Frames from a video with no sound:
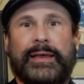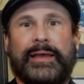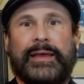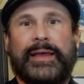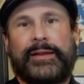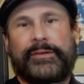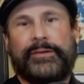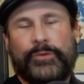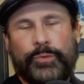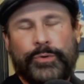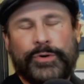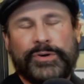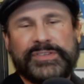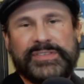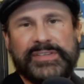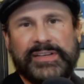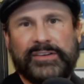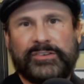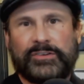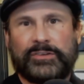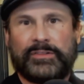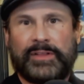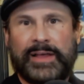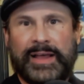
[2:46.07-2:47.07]
And of course, the
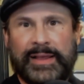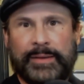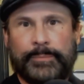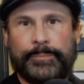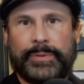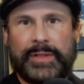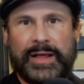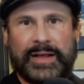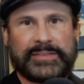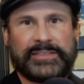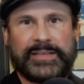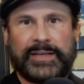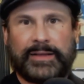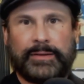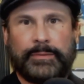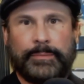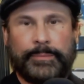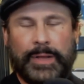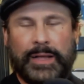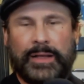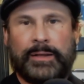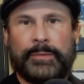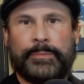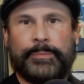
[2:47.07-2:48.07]
underlying
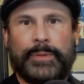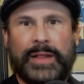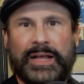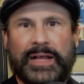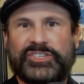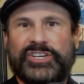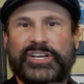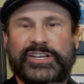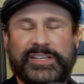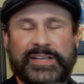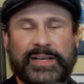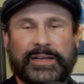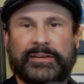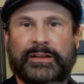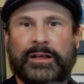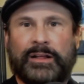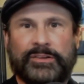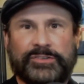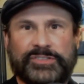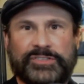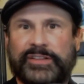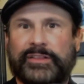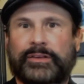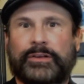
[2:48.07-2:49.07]
blockchain
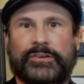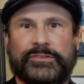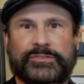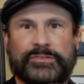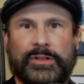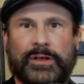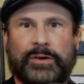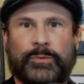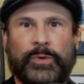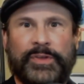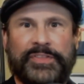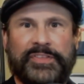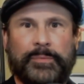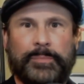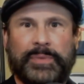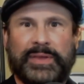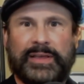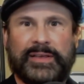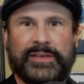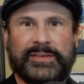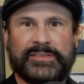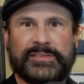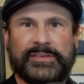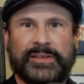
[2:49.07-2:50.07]
technology that goes along with it,
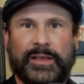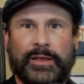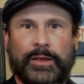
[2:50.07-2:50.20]
because